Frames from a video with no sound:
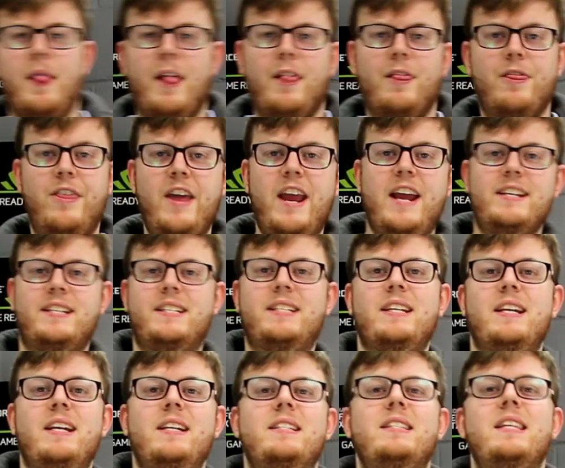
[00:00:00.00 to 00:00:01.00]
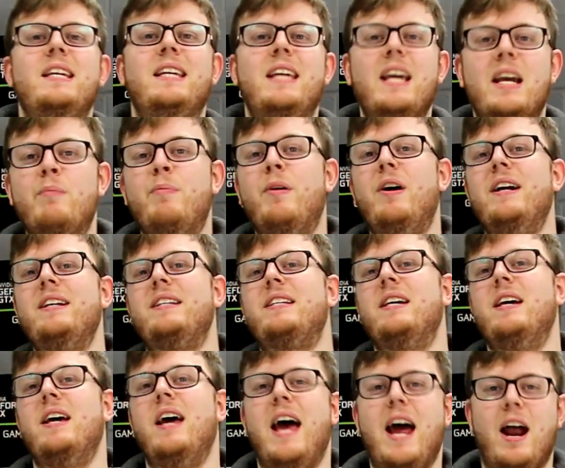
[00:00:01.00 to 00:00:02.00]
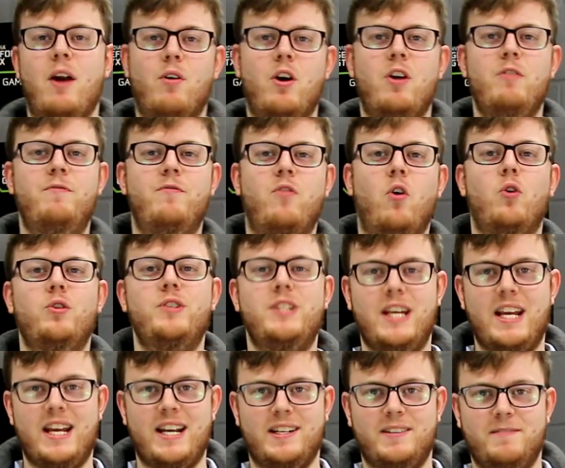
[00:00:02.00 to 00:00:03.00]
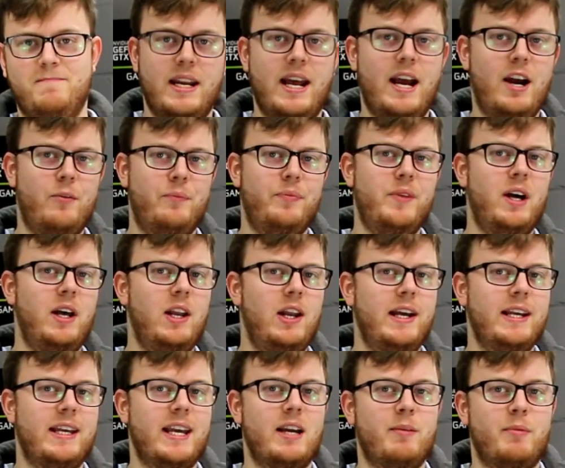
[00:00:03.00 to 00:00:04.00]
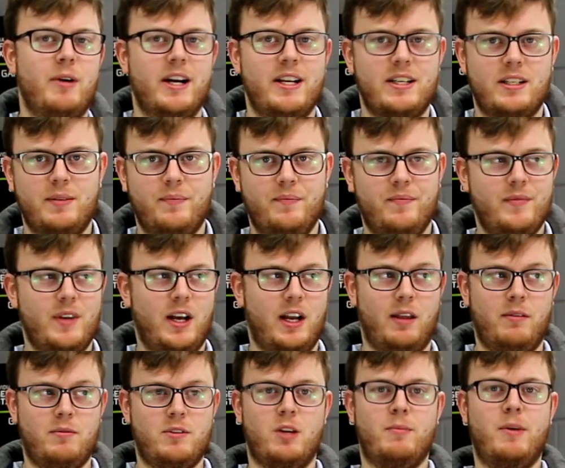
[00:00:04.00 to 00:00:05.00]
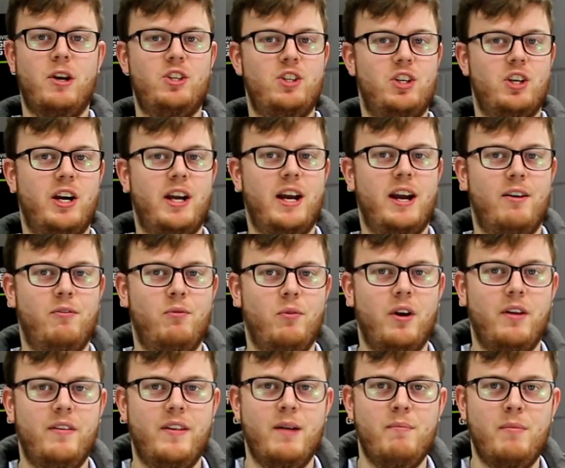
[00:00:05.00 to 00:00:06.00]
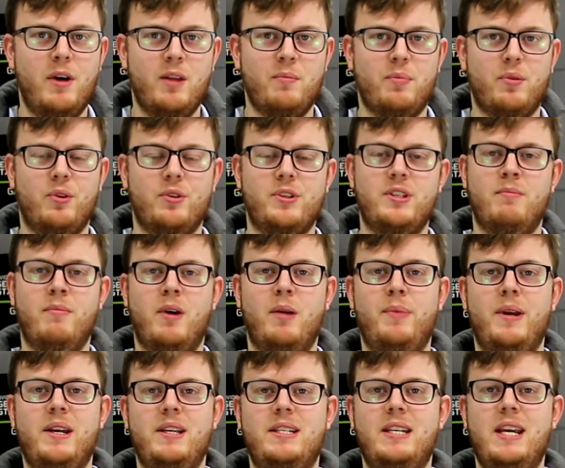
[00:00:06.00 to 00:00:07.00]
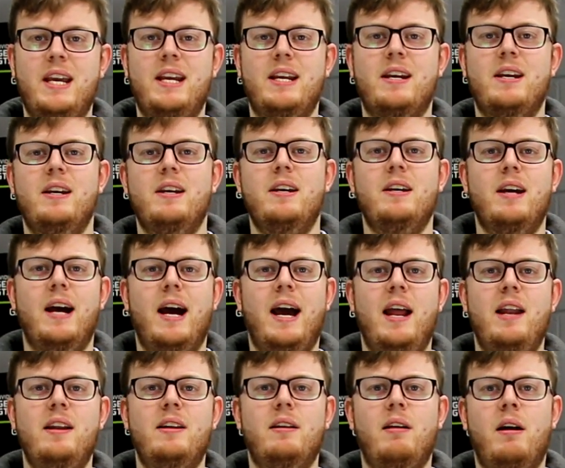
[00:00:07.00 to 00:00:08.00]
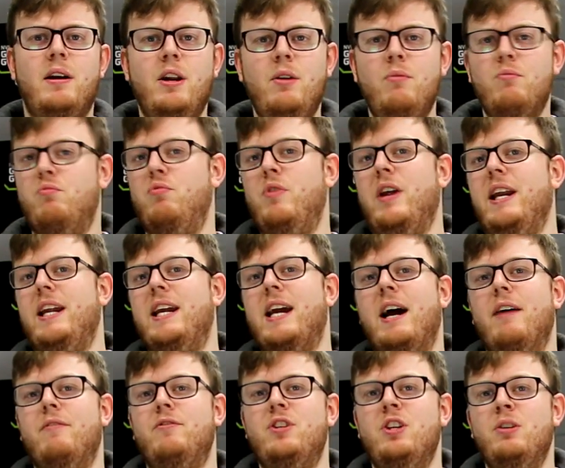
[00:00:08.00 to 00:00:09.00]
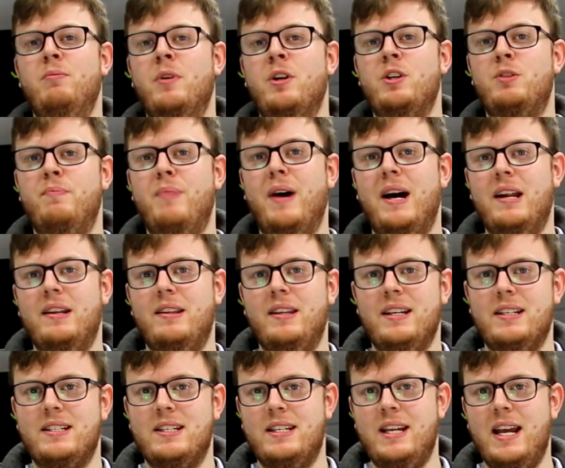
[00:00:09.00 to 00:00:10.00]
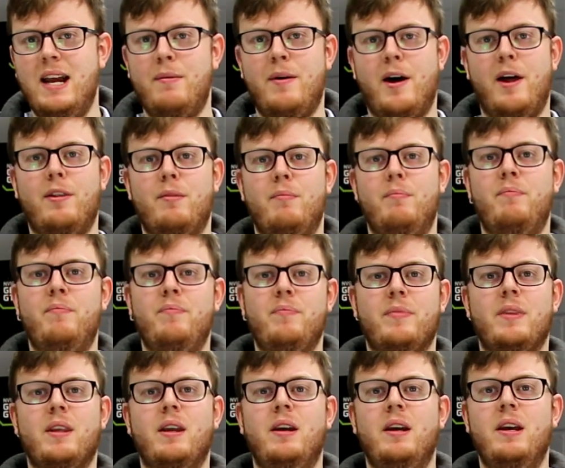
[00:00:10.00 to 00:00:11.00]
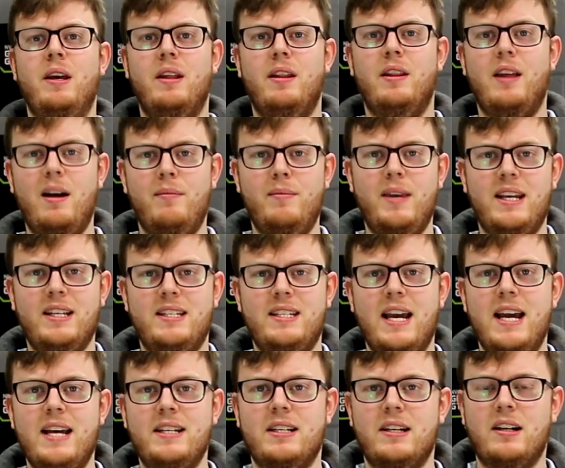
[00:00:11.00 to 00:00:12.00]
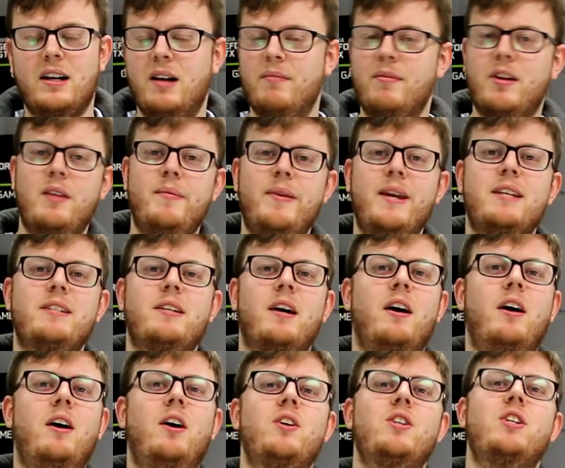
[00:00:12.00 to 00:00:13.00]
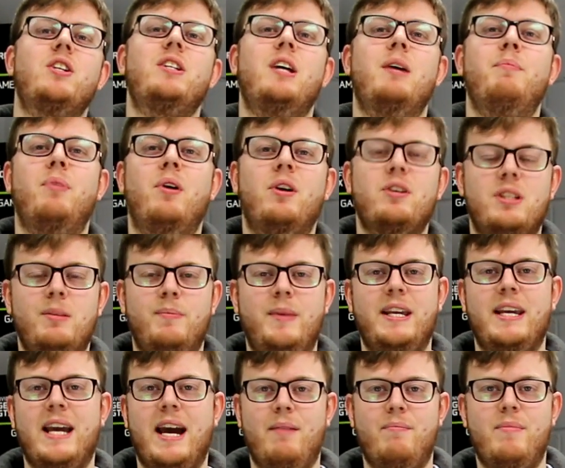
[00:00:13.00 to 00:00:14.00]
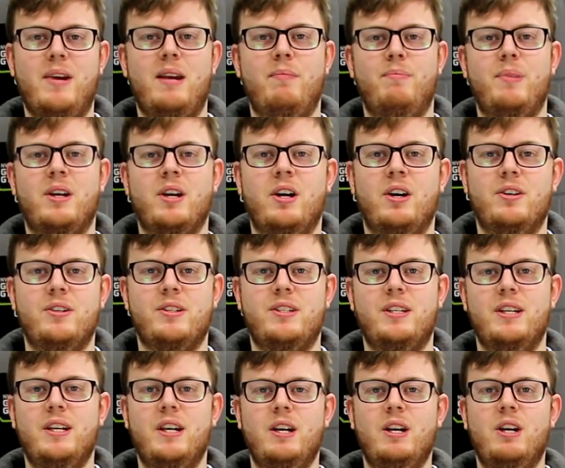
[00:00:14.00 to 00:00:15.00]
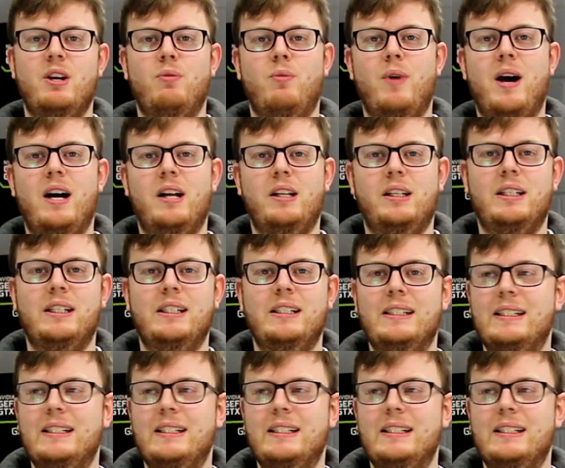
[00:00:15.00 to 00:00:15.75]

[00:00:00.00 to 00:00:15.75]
This is the GIGABYTE AREO 14. Now, I like GIGABYTE. I like them so much I have one of their motherboards in my PC, and I don't really have too much bad things to say about them. That being said, I'm going to be as harsh as I possibly can be because, well,